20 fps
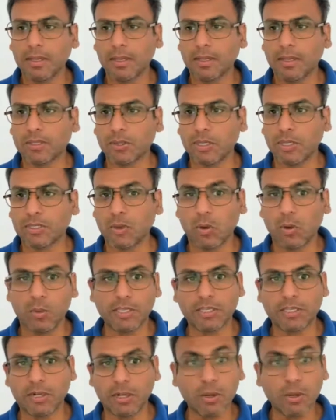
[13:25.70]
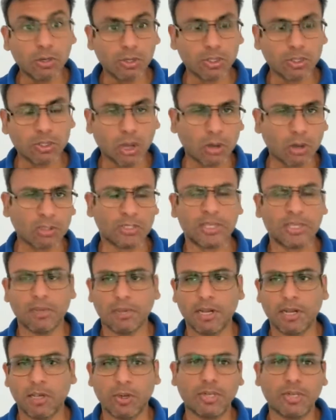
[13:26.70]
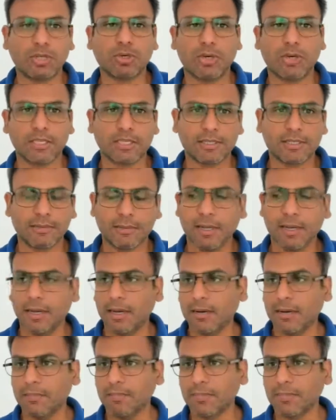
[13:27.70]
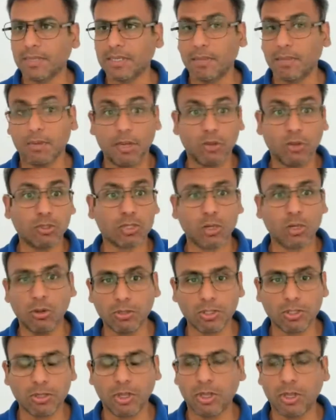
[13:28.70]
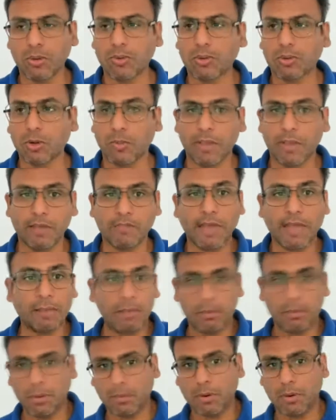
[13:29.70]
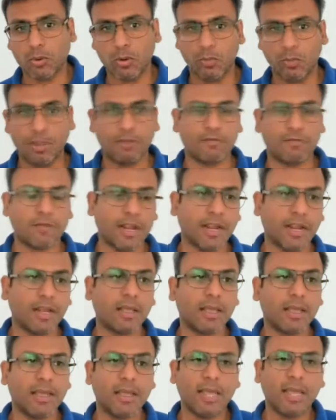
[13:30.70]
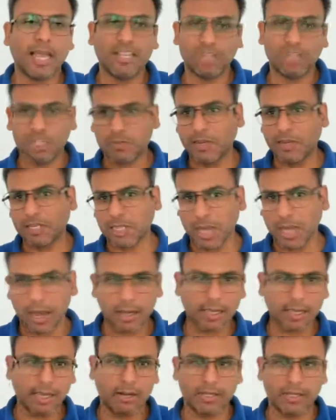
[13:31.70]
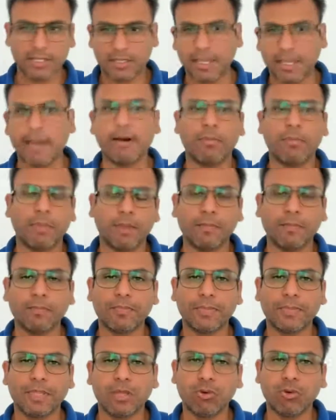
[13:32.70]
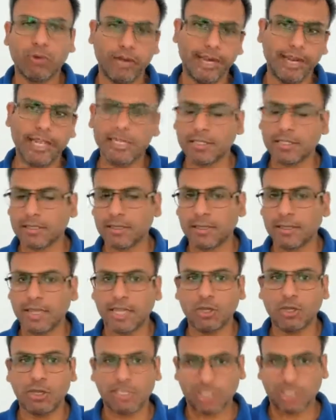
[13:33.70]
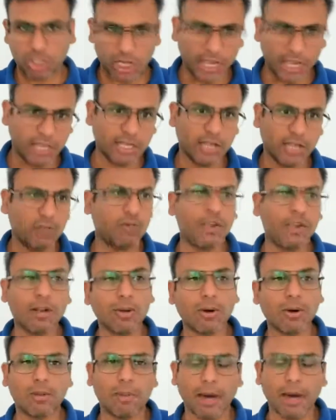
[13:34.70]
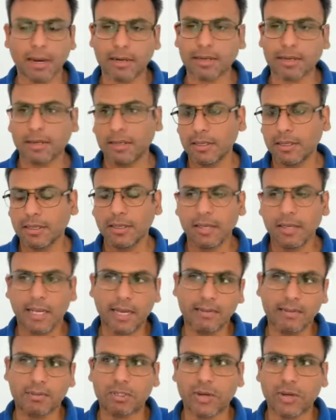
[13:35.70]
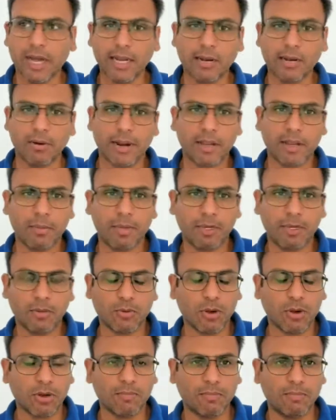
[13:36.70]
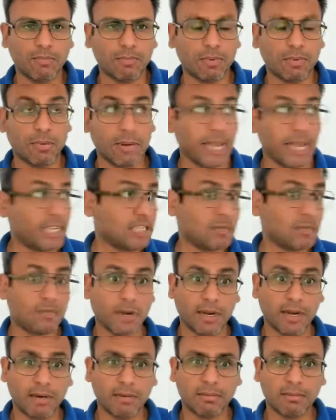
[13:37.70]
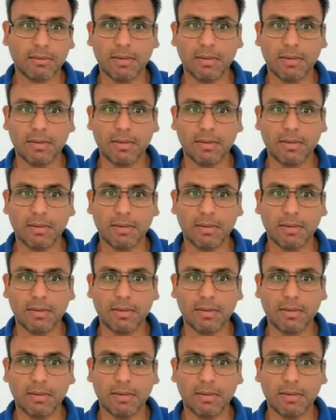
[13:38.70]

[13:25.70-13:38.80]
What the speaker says: So it's always good to talk to somebody you can trust, somebody who's close to you. Could be a family member, could be a friend, and just by talking it as a therapy, you release and you exchange and you feel good about it. Yeah, so I highly recommend. You've got a nice friend,